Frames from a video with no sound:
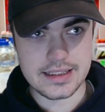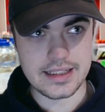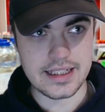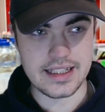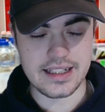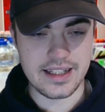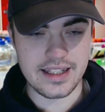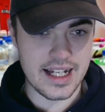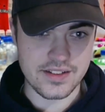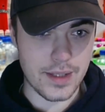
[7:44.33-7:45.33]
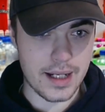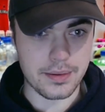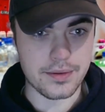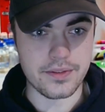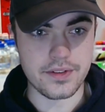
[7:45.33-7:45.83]
it had to
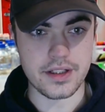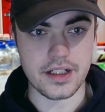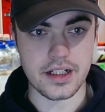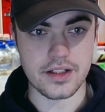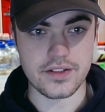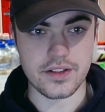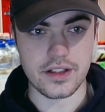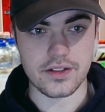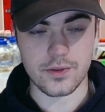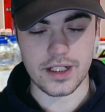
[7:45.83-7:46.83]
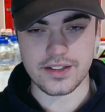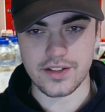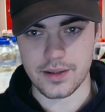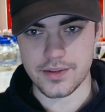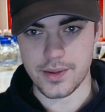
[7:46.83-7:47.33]
happen. It was a great
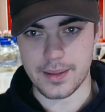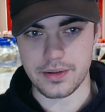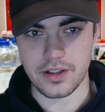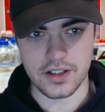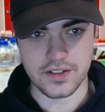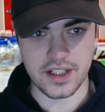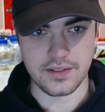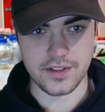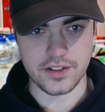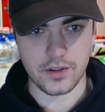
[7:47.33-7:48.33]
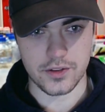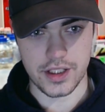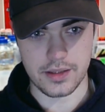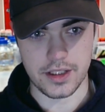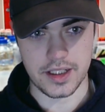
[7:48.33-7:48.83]
time to happen, like I say, if his
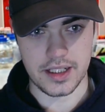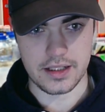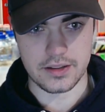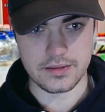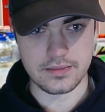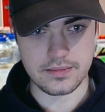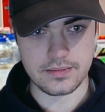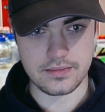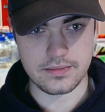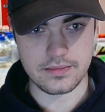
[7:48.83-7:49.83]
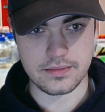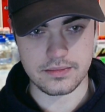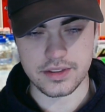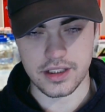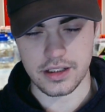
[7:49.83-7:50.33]
contract running out.
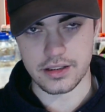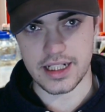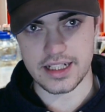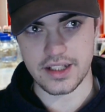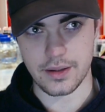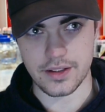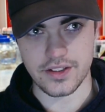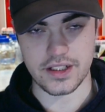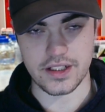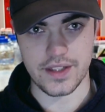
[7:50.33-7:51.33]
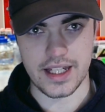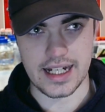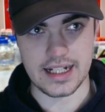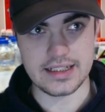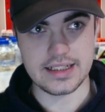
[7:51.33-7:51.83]
So that's how I see on
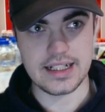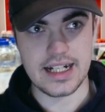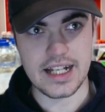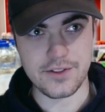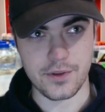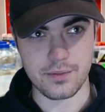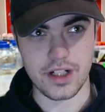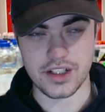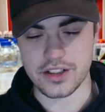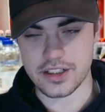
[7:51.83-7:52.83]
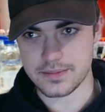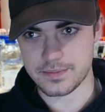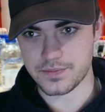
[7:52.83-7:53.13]
that. As for Ruddock,